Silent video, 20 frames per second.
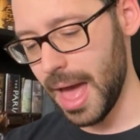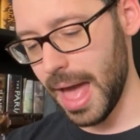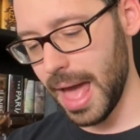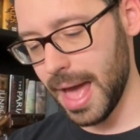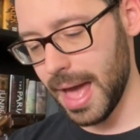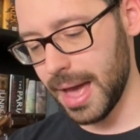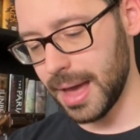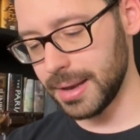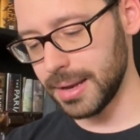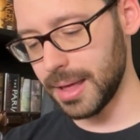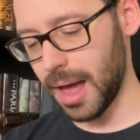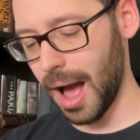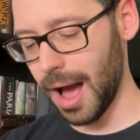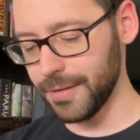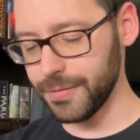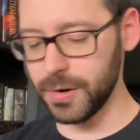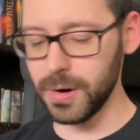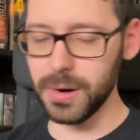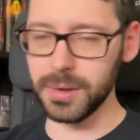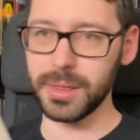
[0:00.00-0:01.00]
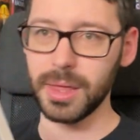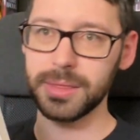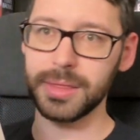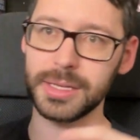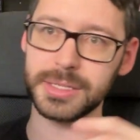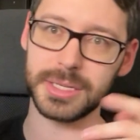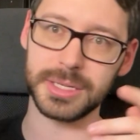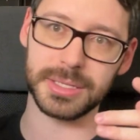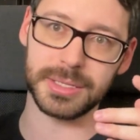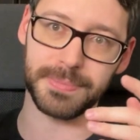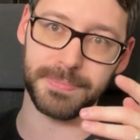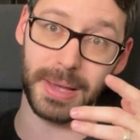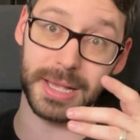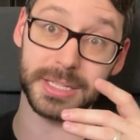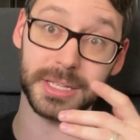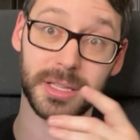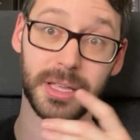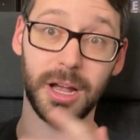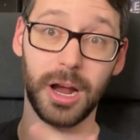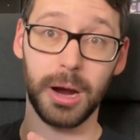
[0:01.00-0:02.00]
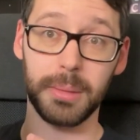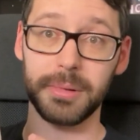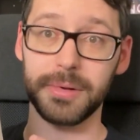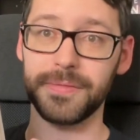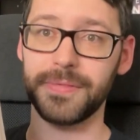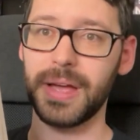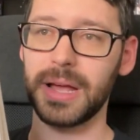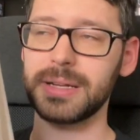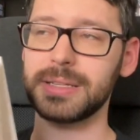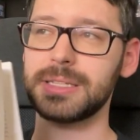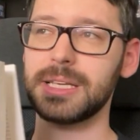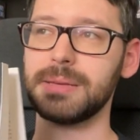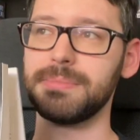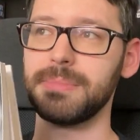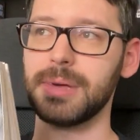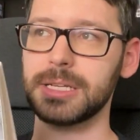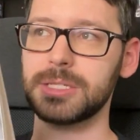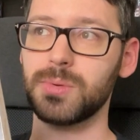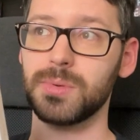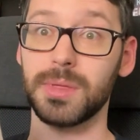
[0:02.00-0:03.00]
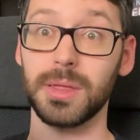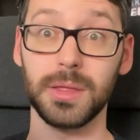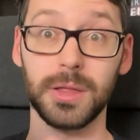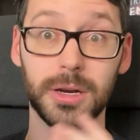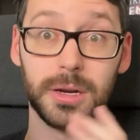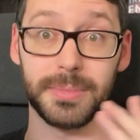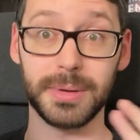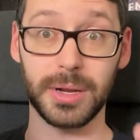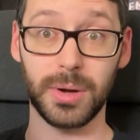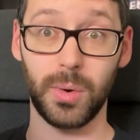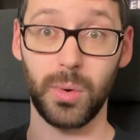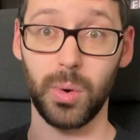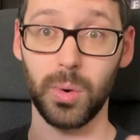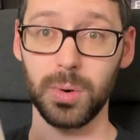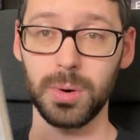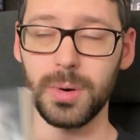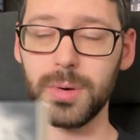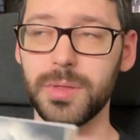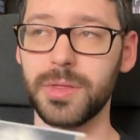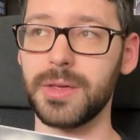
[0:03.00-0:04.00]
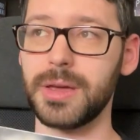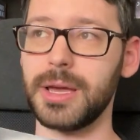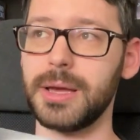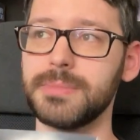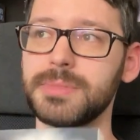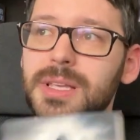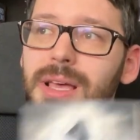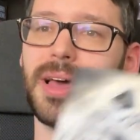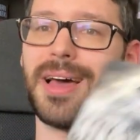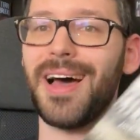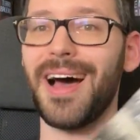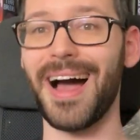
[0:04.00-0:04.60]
And I've heard that this is basically urban fantasy mixed with a little bit of horror themes.